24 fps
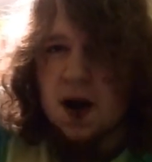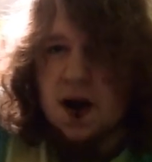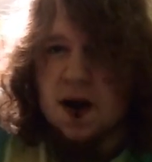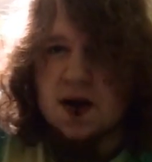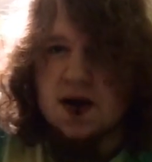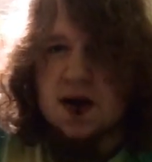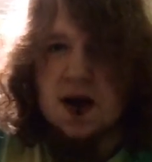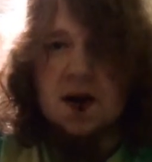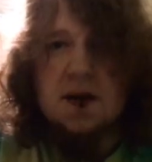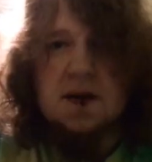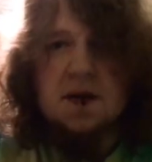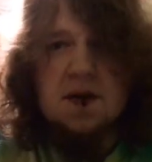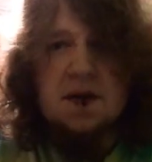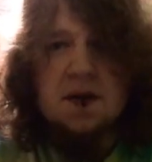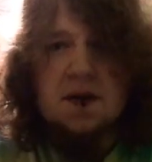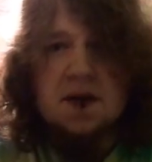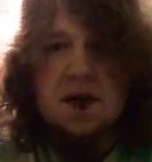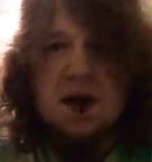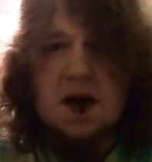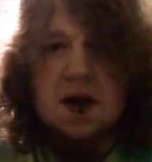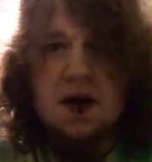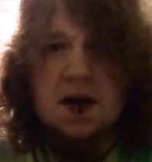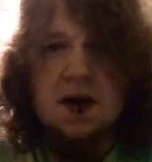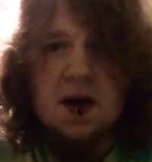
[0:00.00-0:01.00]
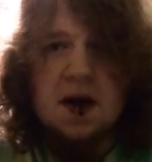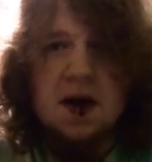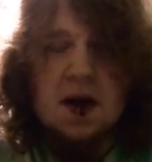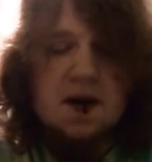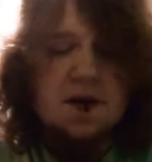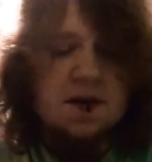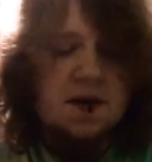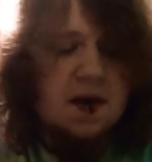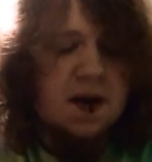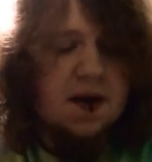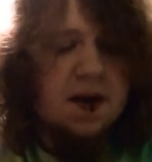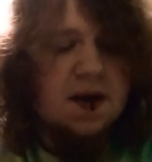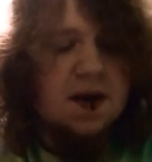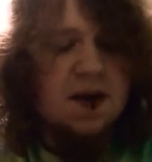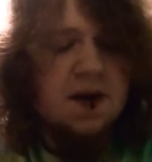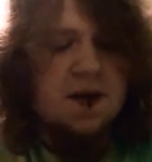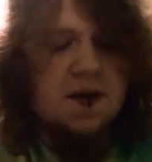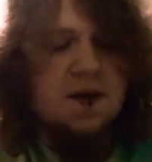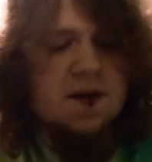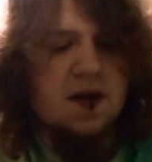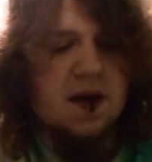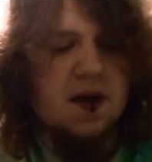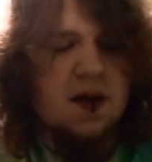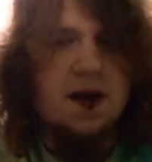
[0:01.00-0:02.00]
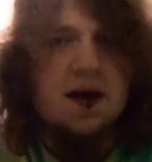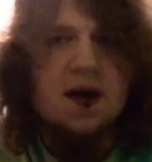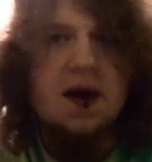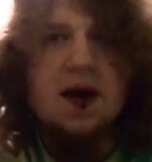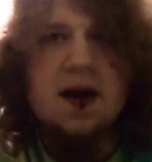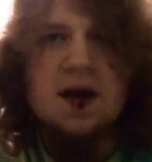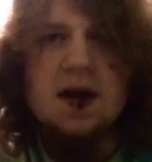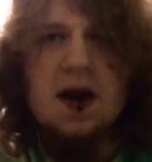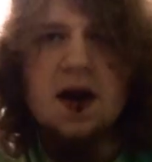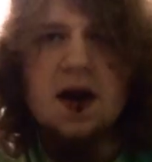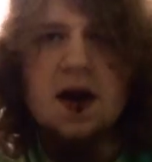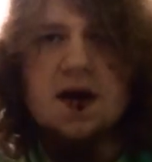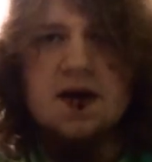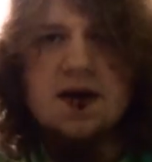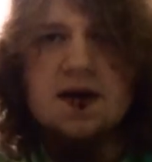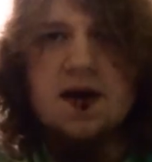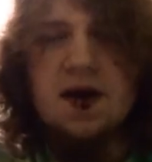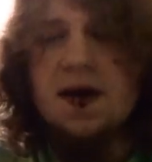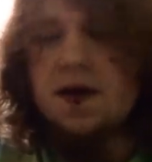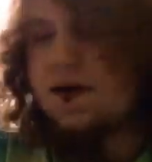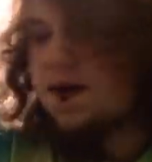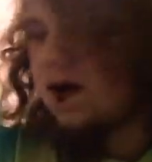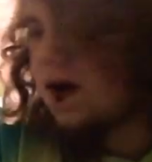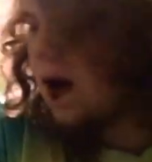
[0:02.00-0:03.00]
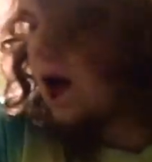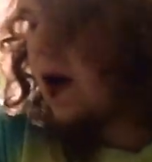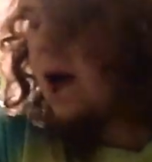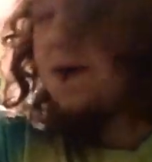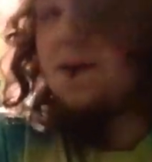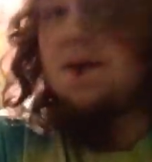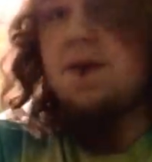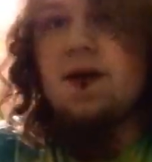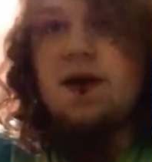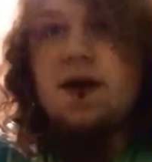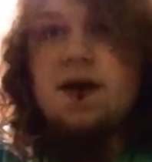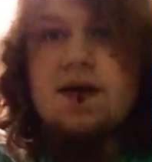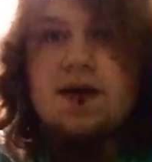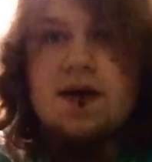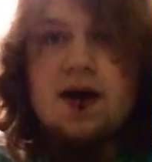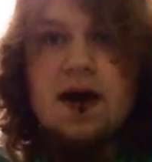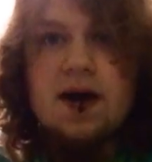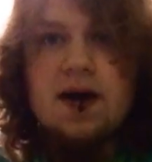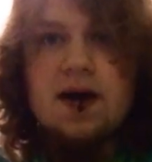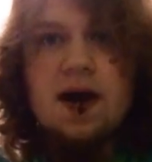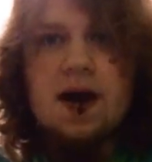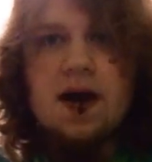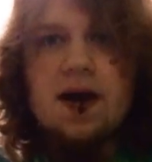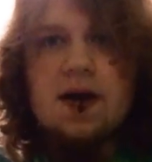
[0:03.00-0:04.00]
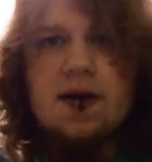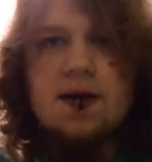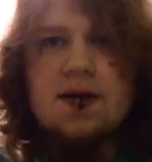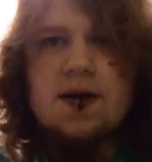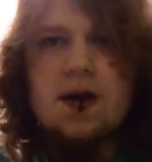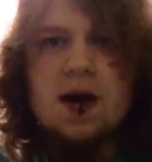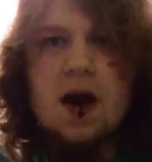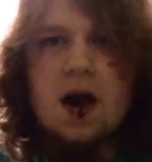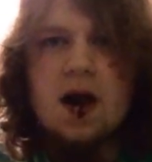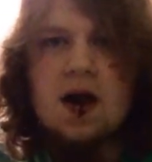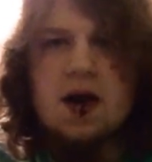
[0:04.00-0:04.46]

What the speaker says: Aside from the fact that I have like fucking 10 cans left after these 10 cans.